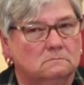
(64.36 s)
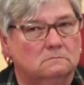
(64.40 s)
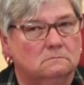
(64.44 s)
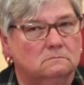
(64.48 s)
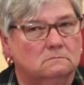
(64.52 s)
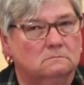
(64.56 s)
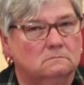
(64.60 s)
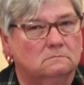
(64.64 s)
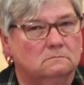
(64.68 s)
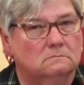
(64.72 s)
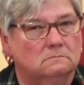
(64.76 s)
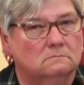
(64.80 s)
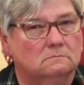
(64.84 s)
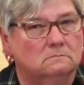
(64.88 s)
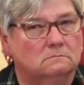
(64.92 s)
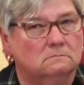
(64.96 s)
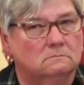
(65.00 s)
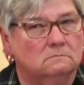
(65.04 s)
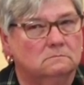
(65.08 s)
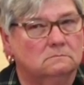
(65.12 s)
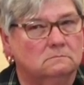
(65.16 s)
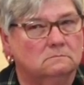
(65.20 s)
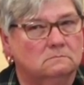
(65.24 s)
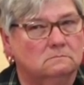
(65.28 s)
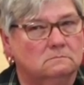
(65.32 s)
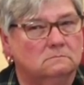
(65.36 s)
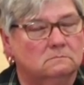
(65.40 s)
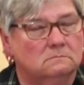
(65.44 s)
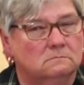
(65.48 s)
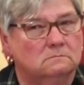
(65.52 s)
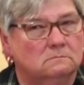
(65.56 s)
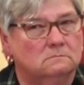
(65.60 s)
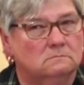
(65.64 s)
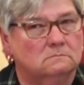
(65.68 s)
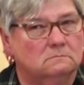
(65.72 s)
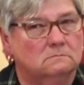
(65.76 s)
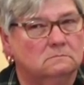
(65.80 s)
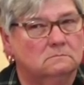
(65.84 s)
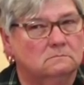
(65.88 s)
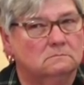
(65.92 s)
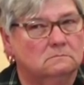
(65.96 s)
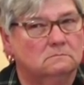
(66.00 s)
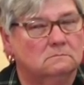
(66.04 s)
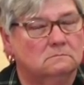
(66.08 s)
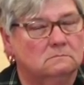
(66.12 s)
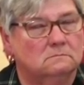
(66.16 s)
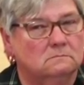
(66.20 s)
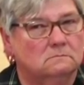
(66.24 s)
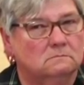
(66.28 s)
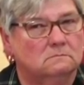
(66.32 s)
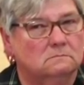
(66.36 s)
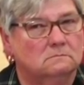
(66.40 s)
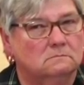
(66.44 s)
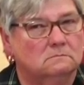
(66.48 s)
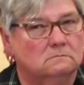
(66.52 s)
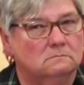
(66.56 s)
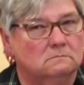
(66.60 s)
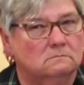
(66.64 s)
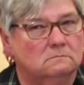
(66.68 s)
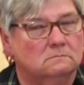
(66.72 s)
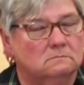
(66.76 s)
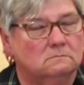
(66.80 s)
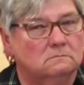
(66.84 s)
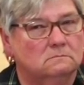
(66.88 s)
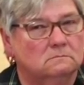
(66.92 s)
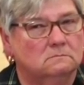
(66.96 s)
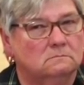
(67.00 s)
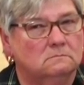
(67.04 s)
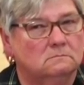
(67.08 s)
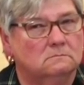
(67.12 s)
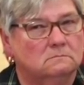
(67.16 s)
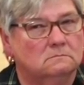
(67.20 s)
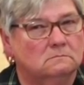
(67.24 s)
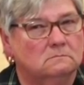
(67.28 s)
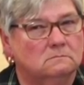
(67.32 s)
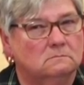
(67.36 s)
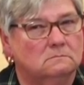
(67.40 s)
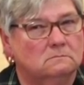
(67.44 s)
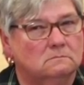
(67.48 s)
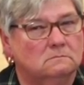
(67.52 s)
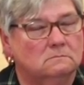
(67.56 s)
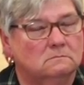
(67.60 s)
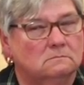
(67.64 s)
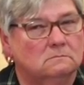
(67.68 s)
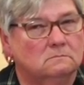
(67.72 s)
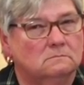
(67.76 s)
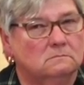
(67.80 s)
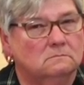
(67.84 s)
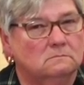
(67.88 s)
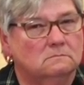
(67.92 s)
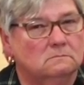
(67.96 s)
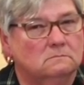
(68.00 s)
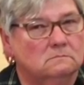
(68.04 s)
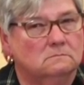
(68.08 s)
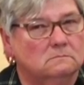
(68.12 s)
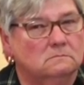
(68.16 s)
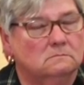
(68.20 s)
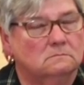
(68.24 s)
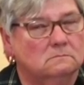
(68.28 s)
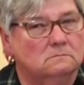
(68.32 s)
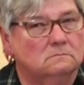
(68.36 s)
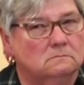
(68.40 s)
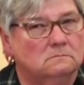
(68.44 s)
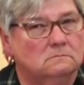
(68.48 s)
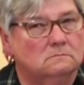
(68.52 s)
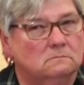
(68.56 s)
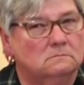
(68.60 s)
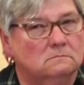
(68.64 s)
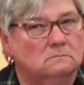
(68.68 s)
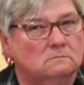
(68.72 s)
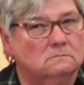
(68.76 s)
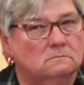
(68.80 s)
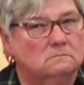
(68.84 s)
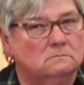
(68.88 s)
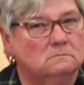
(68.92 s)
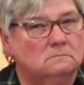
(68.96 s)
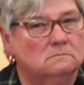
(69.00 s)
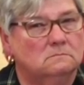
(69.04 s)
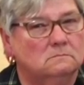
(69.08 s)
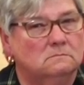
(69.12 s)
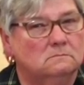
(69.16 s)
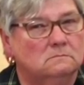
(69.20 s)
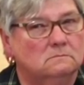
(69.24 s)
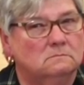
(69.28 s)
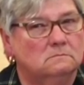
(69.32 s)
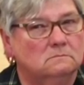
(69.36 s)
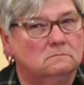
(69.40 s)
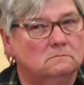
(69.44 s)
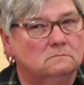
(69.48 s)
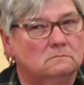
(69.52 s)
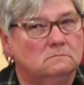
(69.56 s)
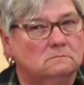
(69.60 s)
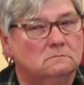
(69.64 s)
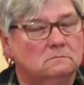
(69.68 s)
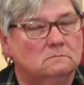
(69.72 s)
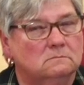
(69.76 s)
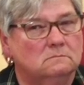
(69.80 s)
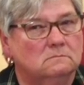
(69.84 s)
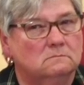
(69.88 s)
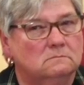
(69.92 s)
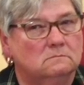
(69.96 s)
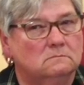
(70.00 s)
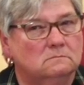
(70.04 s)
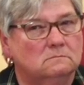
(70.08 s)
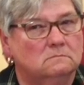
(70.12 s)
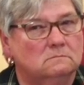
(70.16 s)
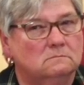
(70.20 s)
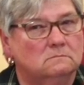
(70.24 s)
This person isn't speaking.